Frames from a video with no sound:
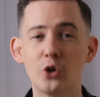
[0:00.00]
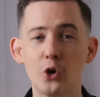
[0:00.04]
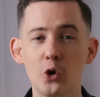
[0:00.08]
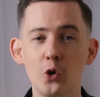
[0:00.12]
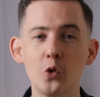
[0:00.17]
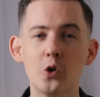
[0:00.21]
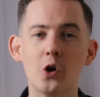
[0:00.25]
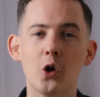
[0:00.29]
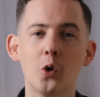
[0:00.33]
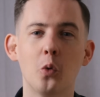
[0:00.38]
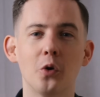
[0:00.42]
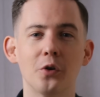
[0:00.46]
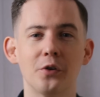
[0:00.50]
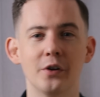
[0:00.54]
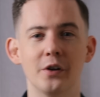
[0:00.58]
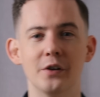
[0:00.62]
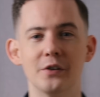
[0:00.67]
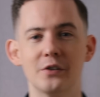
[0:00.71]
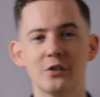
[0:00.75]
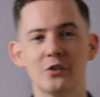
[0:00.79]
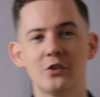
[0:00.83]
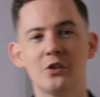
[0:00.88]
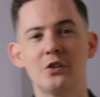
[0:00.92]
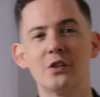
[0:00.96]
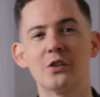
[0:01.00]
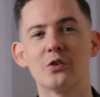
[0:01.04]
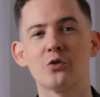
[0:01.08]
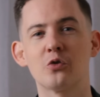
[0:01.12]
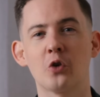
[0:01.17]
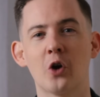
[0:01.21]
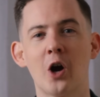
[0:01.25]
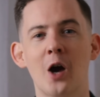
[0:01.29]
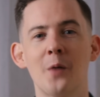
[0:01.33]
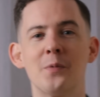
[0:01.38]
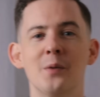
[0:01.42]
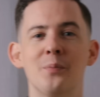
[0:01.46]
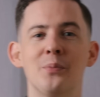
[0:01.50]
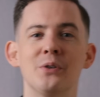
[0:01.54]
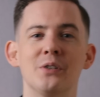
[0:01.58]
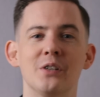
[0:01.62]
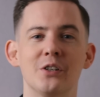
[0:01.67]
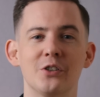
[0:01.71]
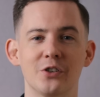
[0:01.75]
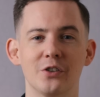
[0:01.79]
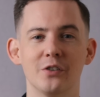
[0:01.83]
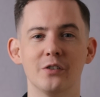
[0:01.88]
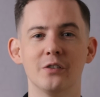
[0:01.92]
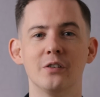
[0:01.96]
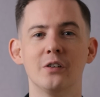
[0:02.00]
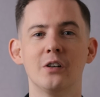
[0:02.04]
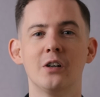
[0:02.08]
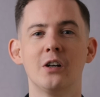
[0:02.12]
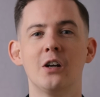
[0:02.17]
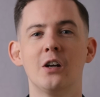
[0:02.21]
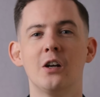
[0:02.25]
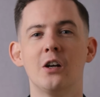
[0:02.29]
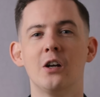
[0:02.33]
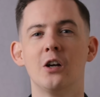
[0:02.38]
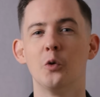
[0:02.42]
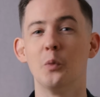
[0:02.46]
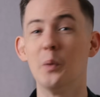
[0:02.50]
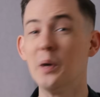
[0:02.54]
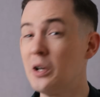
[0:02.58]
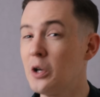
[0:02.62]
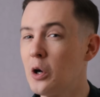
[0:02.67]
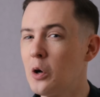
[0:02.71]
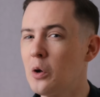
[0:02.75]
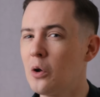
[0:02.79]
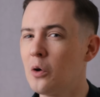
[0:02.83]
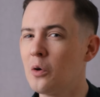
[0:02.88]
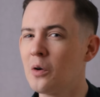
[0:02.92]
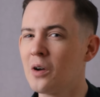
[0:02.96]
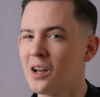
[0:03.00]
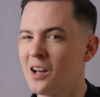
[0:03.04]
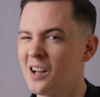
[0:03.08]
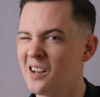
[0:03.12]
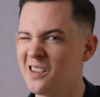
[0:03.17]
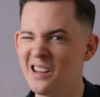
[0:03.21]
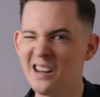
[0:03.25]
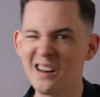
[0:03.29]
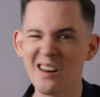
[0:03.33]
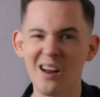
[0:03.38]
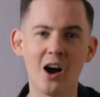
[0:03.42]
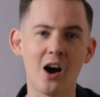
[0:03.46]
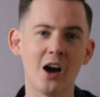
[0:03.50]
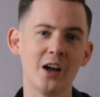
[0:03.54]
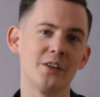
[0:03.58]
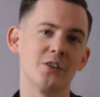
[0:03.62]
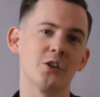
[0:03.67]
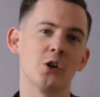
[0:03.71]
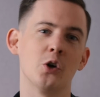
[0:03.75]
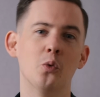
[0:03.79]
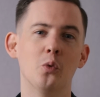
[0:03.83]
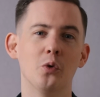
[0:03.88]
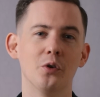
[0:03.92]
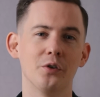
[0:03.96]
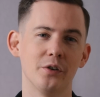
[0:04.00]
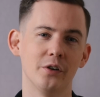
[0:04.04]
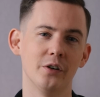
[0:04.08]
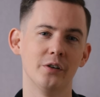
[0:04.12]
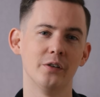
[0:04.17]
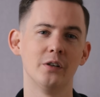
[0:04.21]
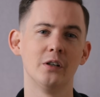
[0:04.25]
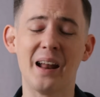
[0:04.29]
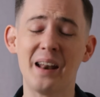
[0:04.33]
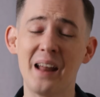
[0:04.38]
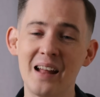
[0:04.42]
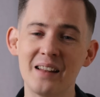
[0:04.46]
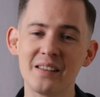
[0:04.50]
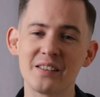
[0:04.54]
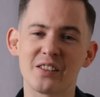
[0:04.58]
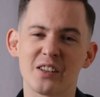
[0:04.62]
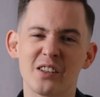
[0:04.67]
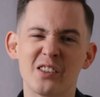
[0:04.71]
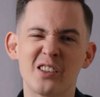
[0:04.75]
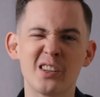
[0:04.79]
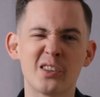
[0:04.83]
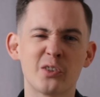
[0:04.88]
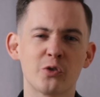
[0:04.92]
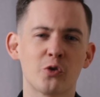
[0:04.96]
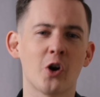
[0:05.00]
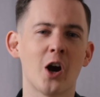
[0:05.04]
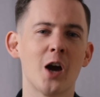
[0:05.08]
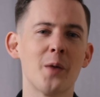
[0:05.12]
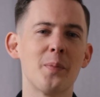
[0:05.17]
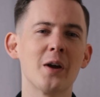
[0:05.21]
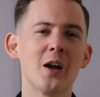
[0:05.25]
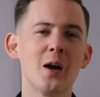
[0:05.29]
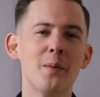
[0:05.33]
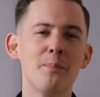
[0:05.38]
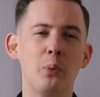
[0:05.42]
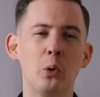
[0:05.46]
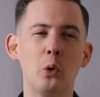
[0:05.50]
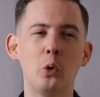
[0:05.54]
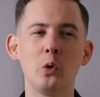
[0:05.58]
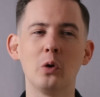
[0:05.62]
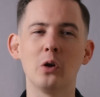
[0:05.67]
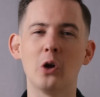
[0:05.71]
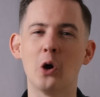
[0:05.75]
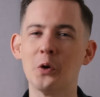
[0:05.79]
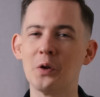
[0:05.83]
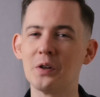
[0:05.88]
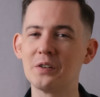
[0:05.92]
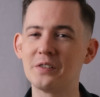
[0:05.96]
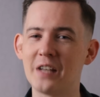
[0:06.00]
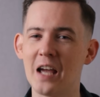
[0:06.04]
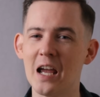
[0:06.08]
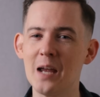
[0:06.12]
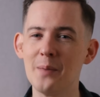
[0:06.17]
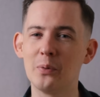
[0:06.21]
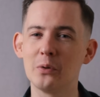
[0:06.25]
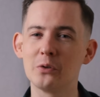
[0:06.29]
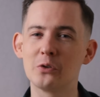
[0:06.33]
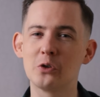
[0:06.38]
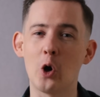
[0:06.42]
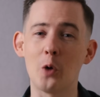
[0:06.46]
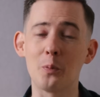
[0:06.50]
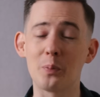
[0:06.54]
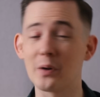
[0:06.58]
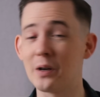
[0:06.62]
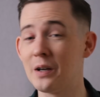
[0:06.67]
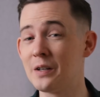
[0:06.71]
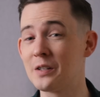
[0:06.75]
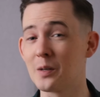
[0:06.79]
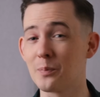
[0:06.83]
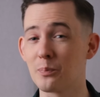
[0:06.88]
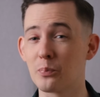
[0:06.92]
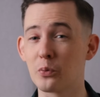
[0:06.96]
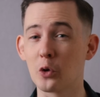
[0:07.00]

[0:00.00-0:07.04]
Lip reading: two coordinates to describe the position. We no longer need a height coordinate, and hence describing a ball on a tabletop is a